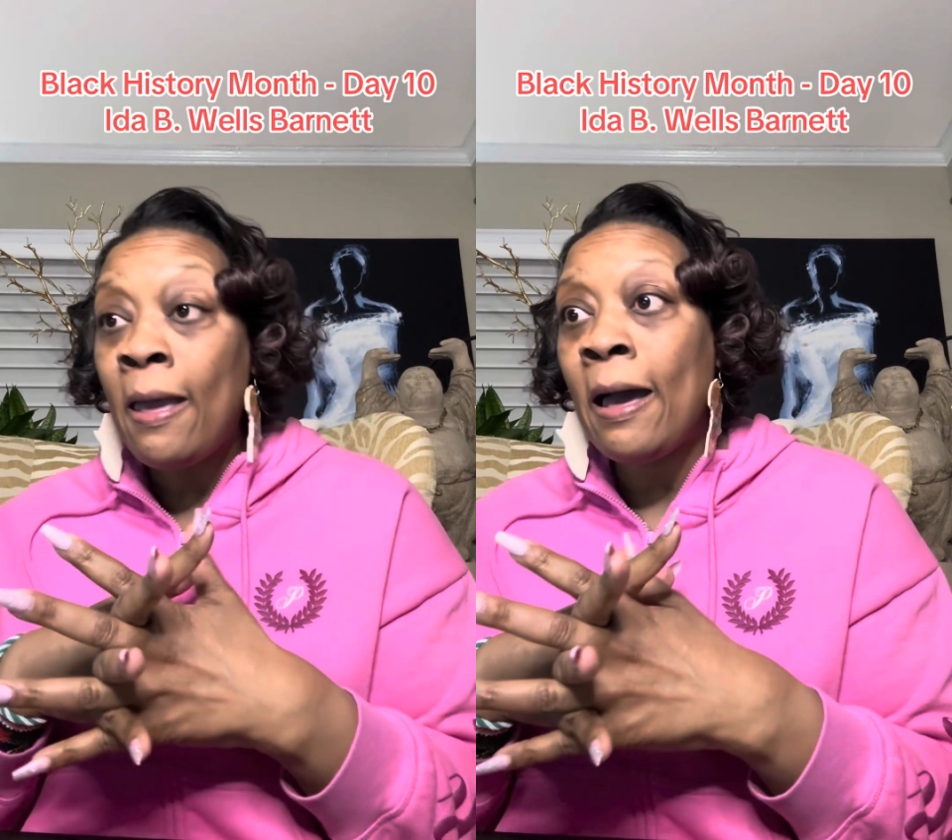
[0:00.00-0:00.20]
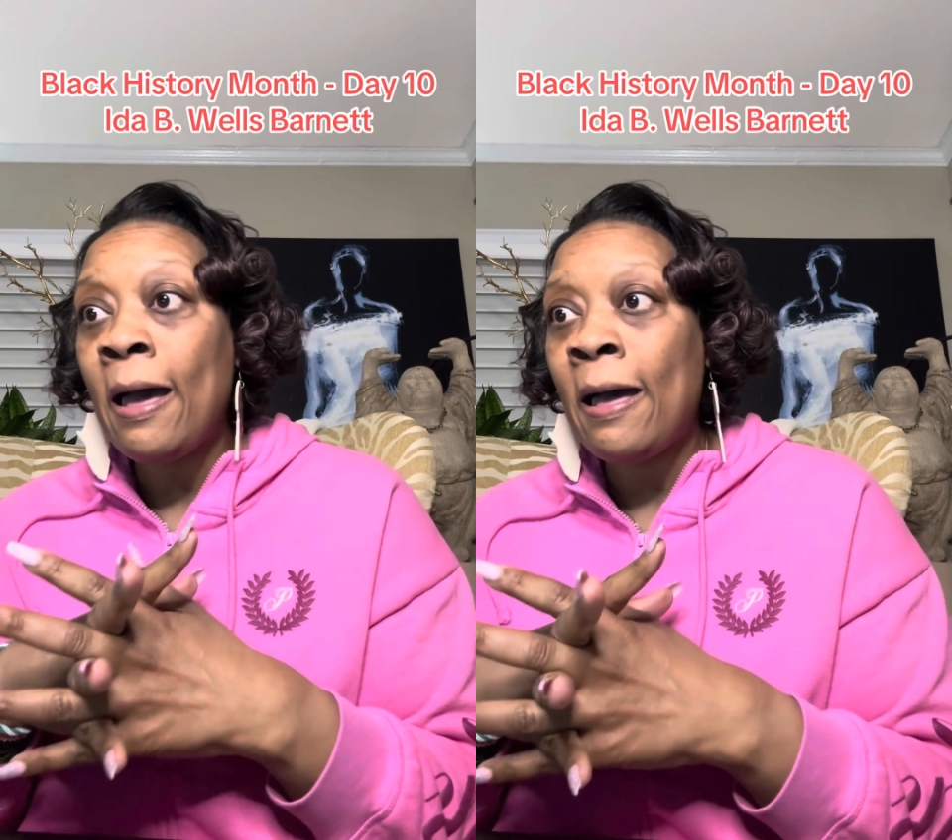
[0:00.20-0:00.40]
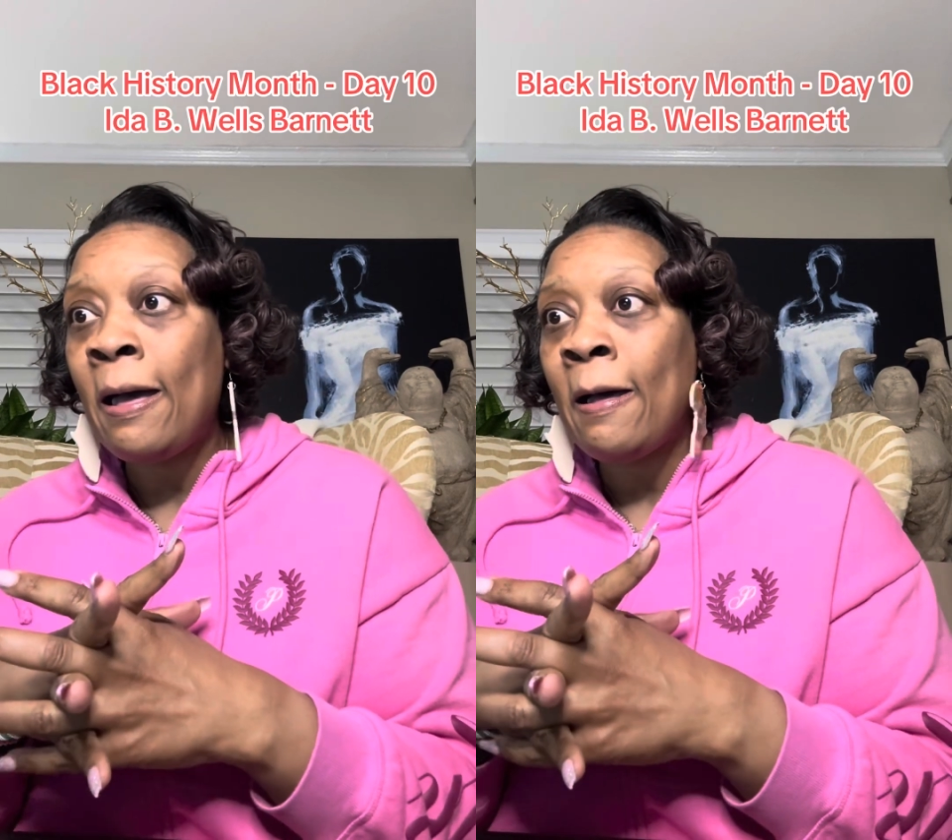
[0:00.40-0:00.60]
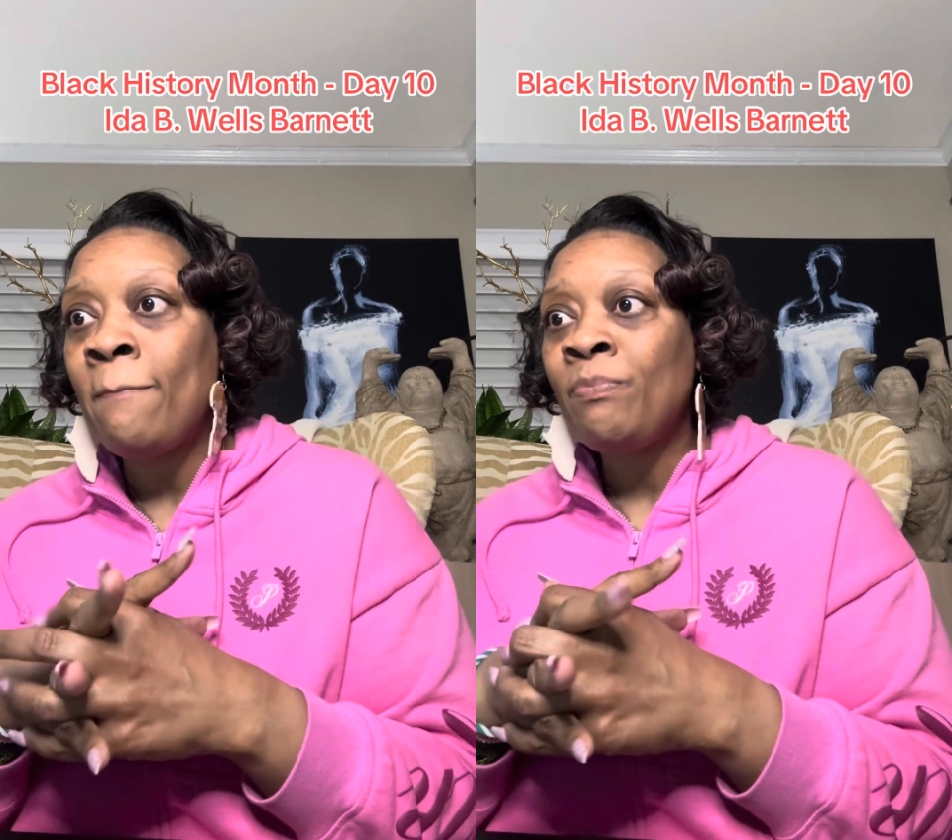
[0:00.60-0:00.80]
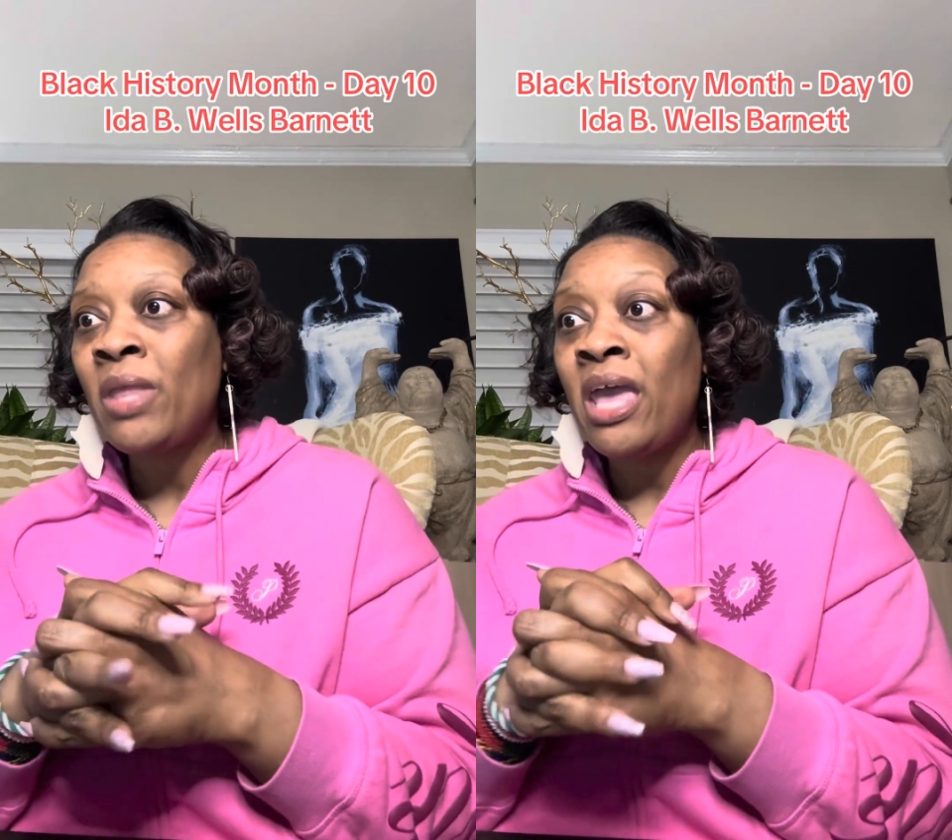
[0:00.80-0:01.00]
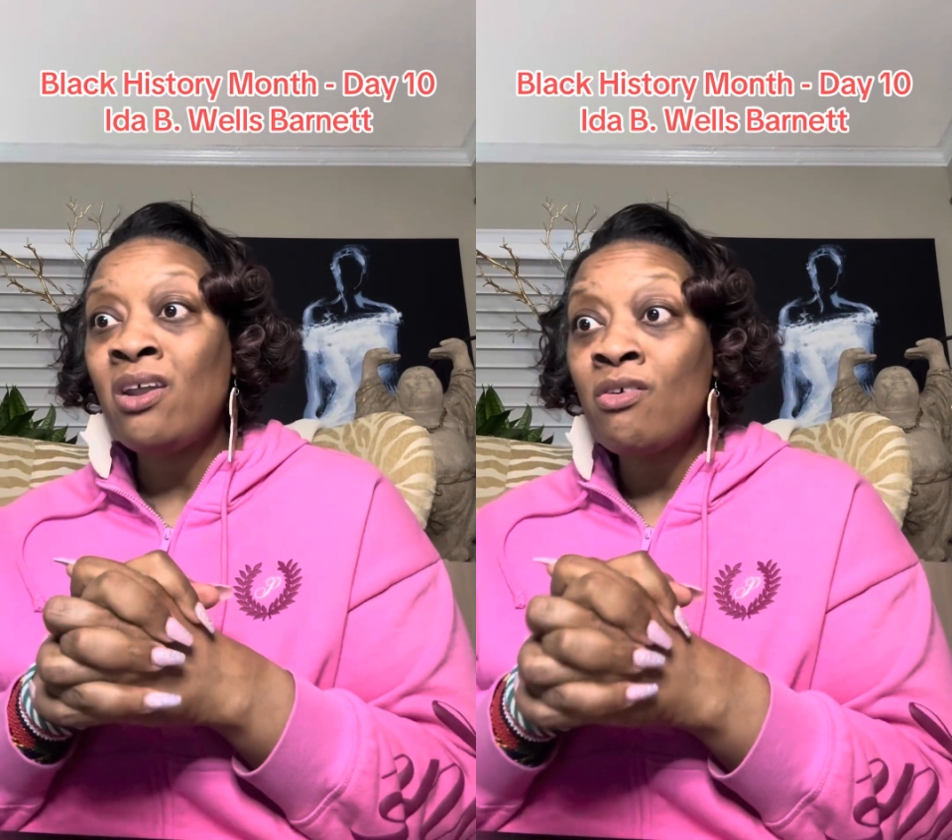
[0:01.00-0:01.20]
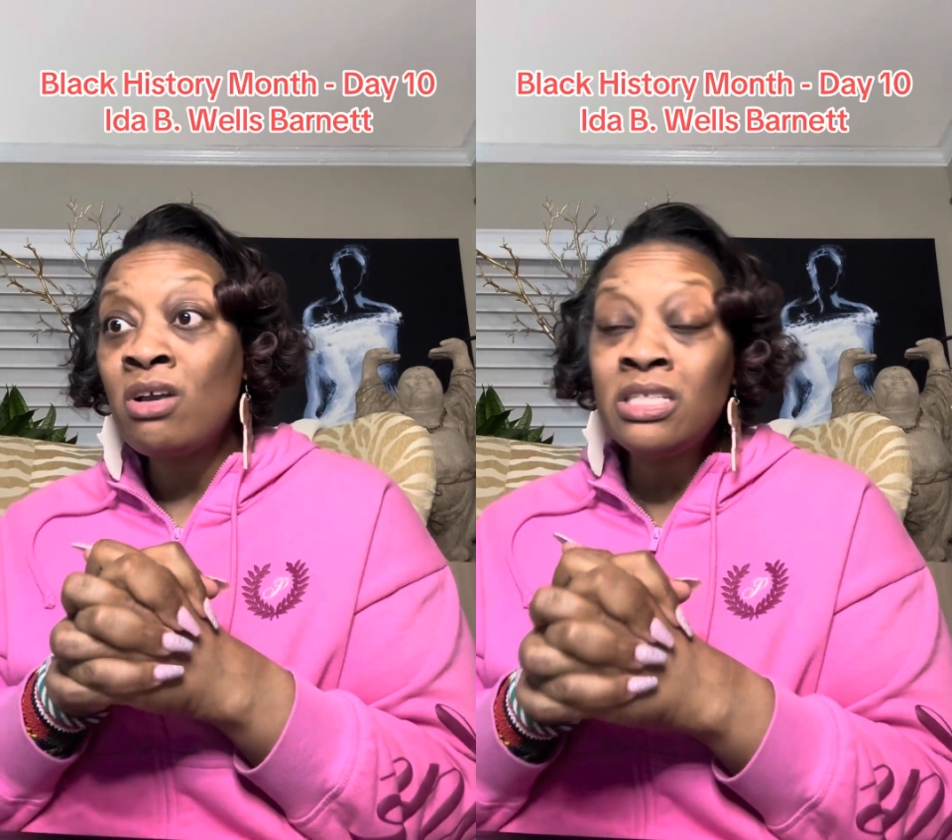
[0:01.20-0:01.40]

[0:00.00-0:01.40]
and an early